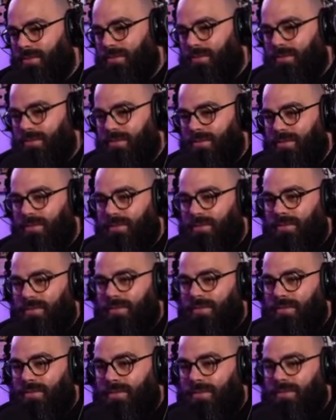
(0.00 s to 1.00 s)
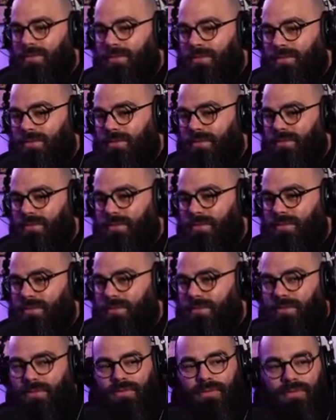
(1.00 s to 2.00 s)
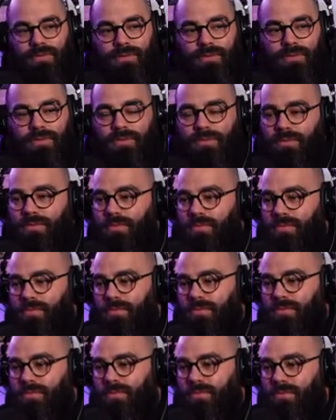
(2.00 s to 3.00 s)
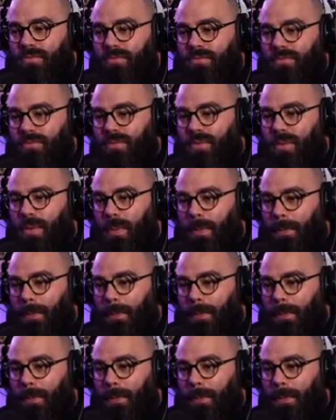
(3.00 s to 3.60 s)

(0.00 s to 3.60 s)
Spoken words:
(no one is talking)